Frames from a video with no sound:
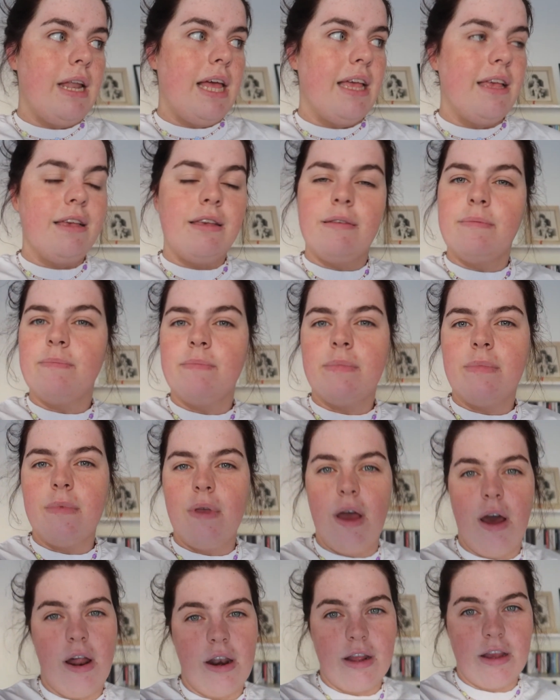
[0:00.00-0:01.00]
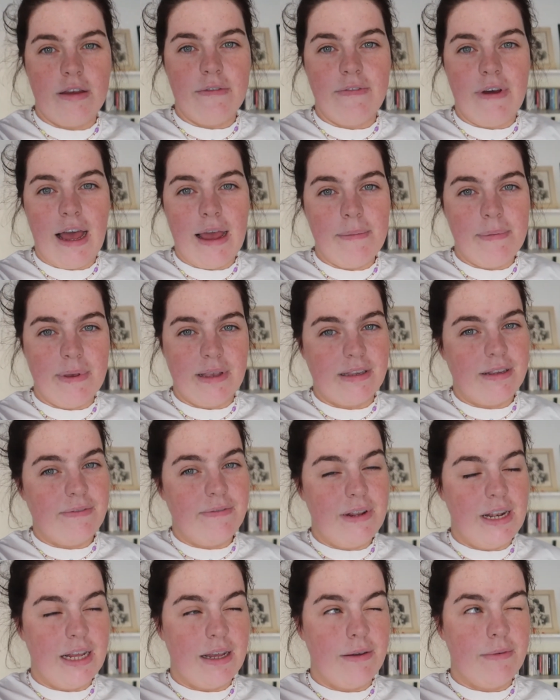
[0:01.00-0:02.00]
like on a good vibe because I
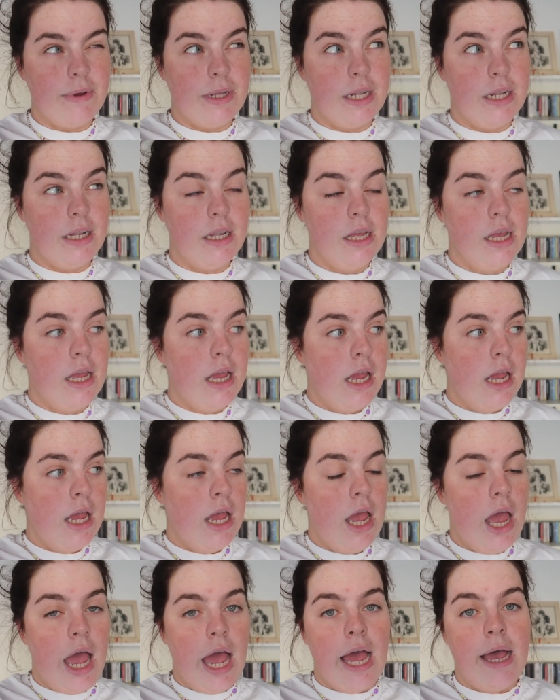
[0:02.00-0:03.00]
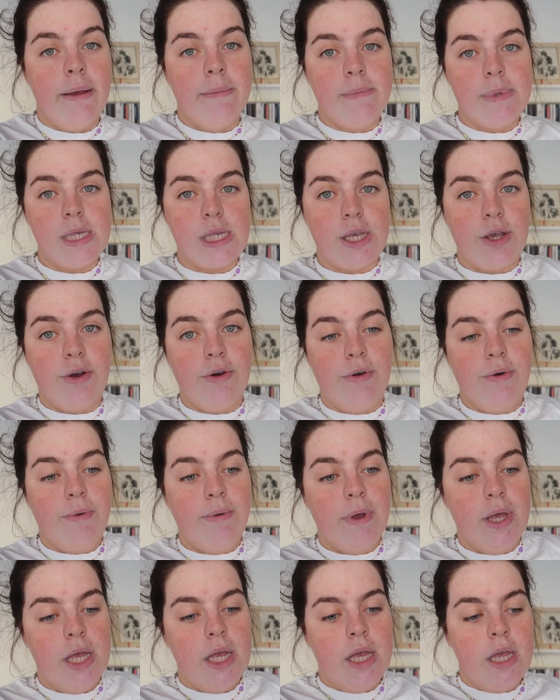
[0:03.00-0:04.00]
feel like it will um so
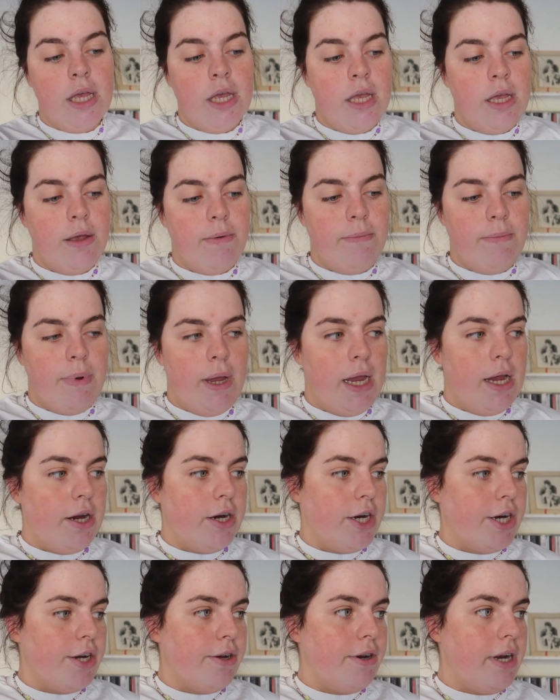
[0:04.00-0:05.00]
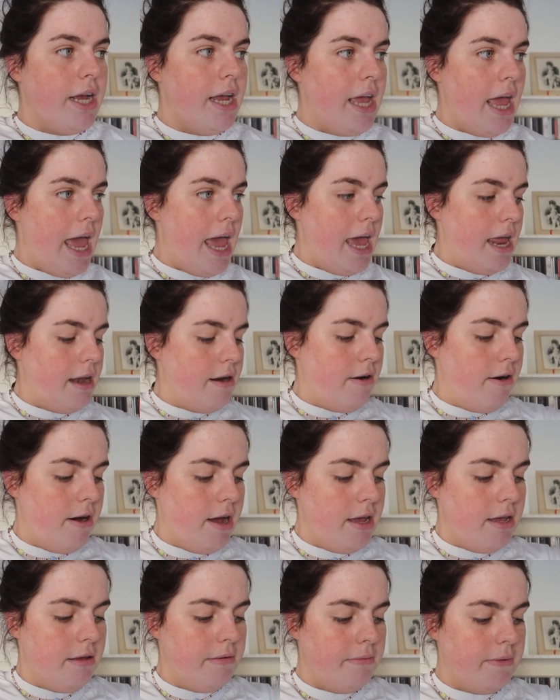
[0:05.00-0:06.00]
we are gonna head now
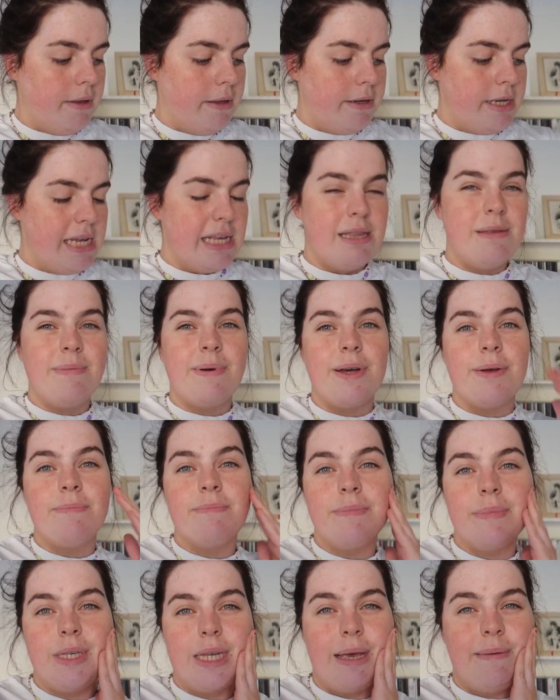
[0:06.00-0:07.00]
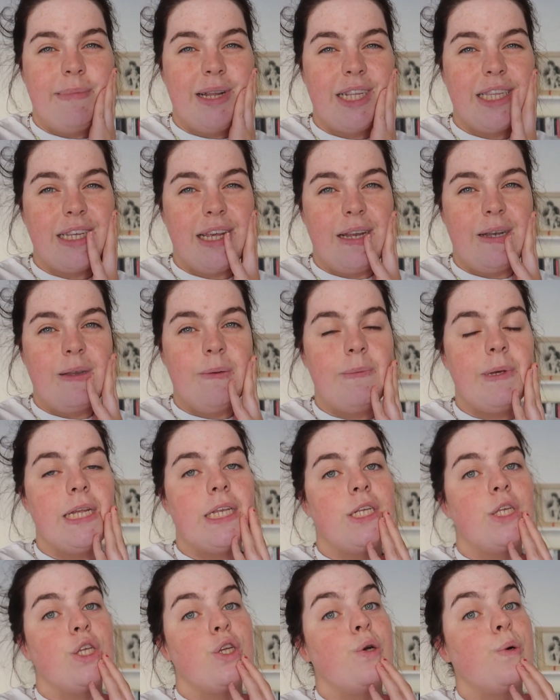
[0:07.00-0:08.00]
it takes about 10 minutes to get to the
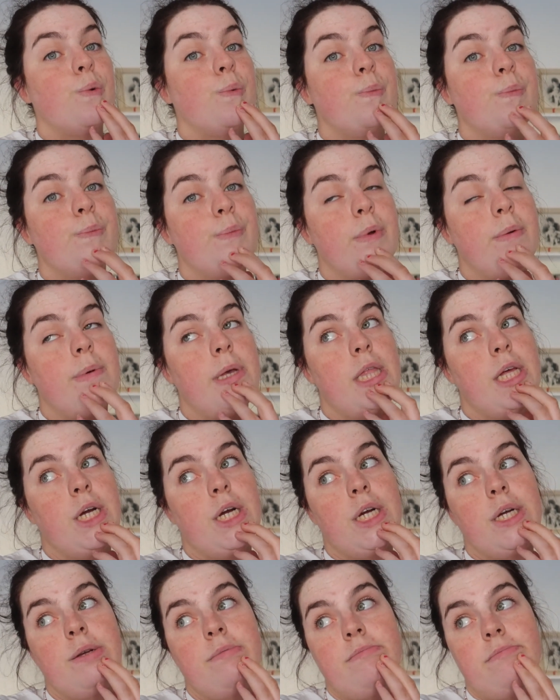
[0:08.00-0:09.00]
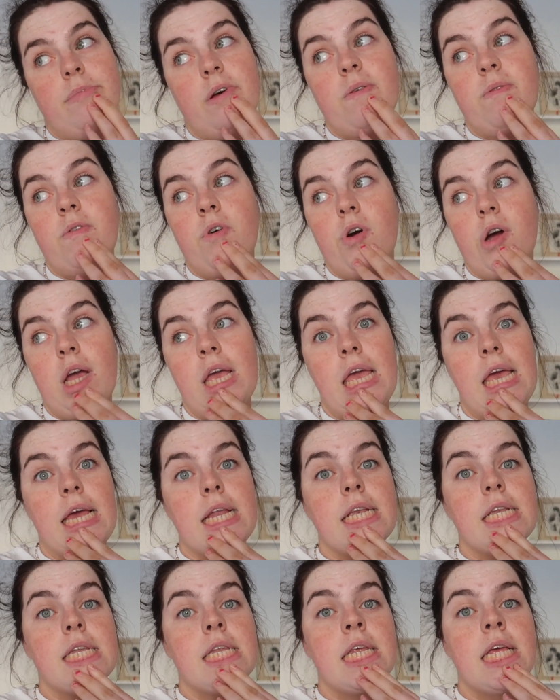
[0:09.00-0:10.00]
beach so we'll be there before
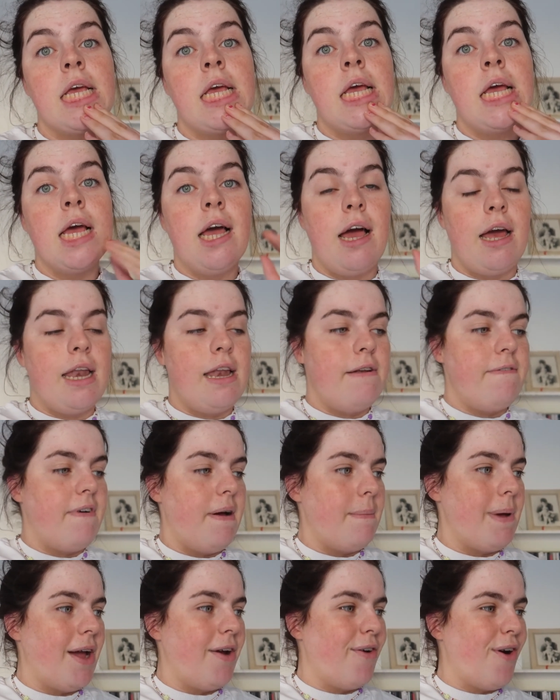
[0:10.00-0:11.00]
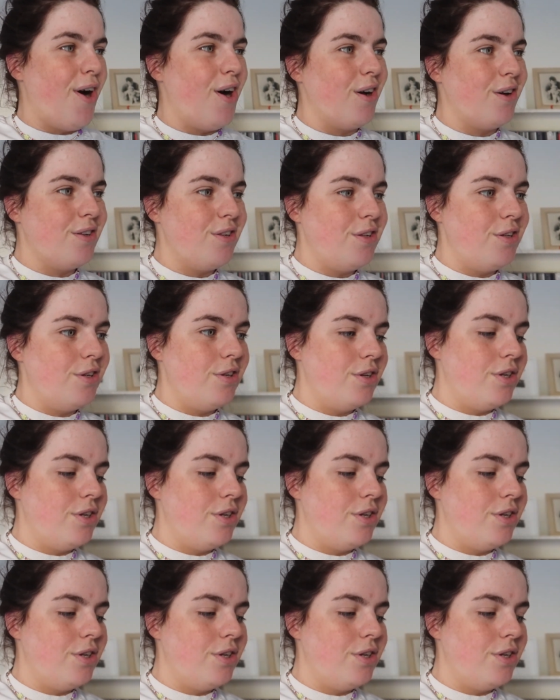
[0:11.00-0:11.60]
8 I need to find my crocs